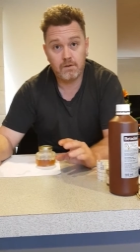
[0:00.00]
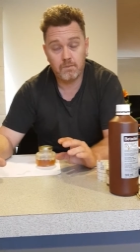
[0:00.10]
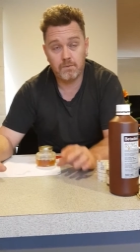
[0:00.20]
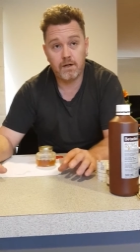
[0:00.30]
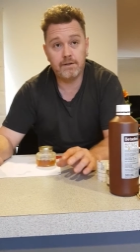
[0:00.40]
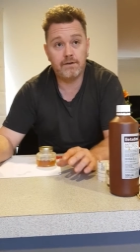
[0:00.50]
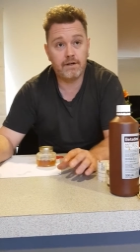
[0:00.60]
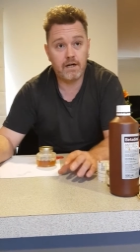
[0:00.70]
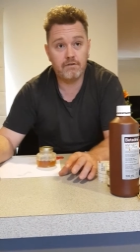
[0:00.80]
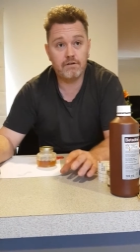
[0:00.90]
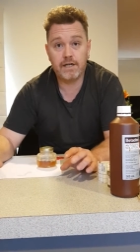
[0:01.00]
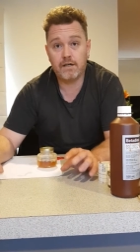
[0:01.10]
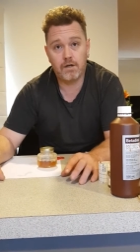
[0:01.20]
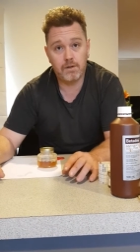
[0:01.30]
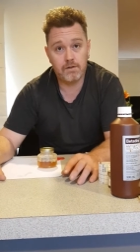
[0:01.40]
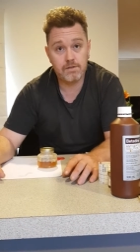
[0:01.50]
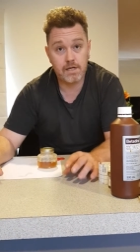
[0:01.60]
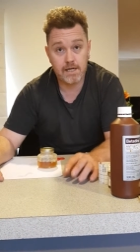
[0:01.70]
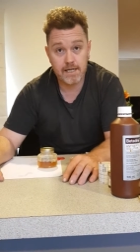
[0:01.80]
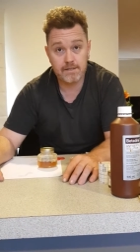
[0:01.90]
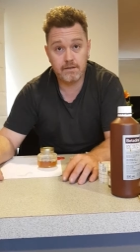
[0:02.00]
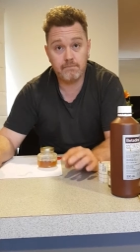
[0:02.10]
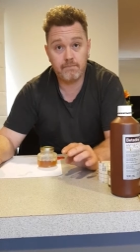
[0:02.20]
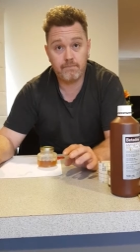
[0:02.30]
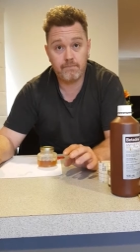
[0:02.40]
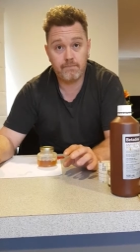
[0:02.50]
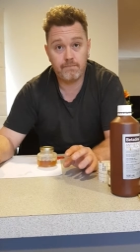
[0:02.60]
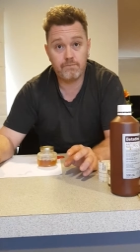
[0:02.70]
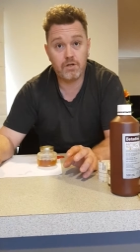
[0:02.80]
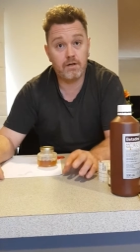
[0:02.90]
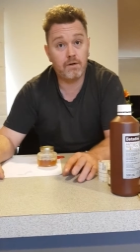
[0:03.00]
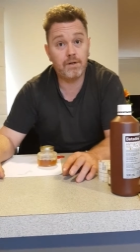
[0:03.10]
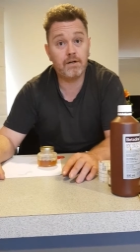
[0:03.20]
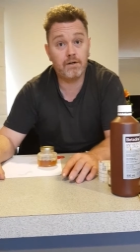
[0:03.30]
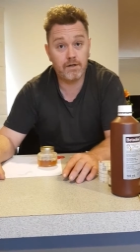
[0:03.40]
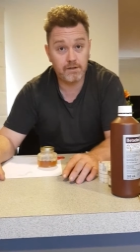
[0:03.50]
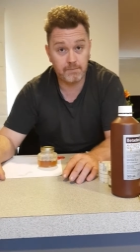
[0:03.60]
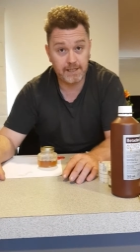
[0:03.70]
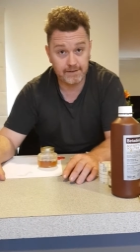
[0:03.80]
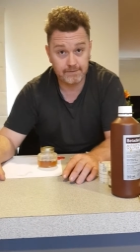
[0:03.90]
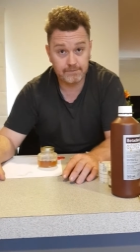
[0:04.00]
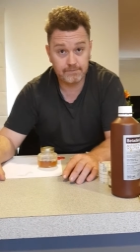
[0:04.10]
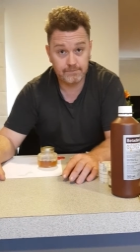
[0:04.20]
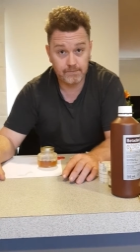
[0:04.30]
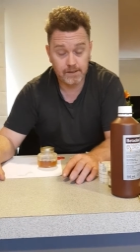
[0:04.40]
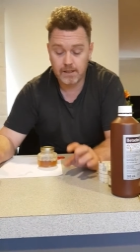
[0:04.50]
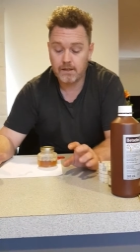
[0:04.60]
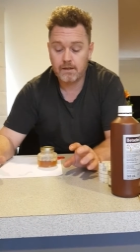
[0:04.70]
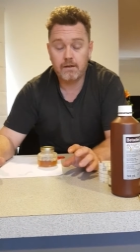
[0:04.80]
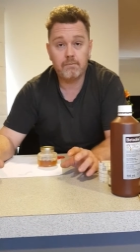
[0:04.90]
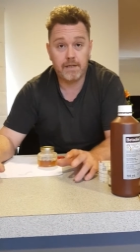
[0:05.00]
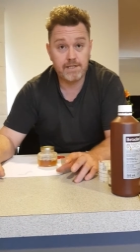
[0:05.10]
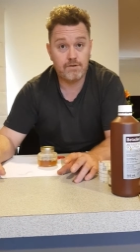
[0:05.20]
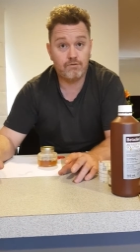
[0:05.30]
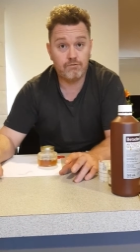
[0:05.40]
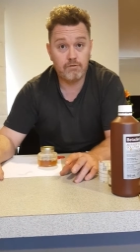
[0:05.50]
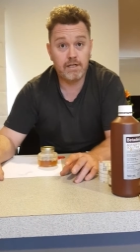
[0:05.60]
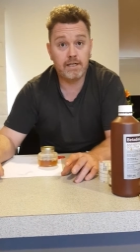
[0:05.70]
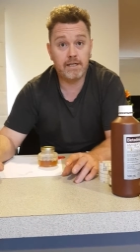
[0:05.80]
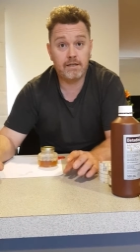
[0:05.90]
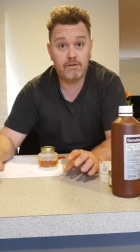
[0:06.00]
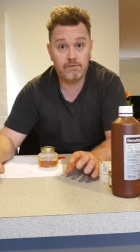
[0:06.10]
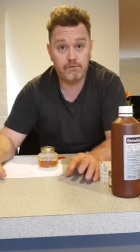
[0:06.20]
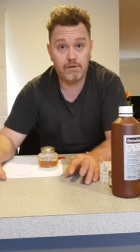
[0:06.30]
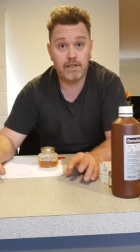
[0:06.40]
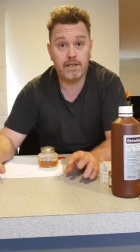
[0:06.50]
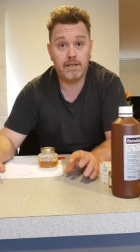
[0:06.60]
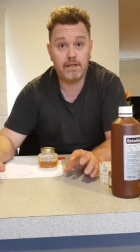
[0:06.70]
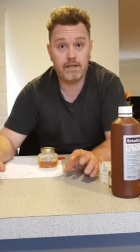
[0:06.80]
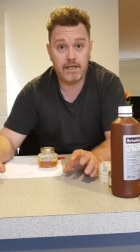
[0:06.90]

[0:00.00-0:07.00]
While they're recovering, no one else can get to them, so no one can hurt them either. Makes it really, really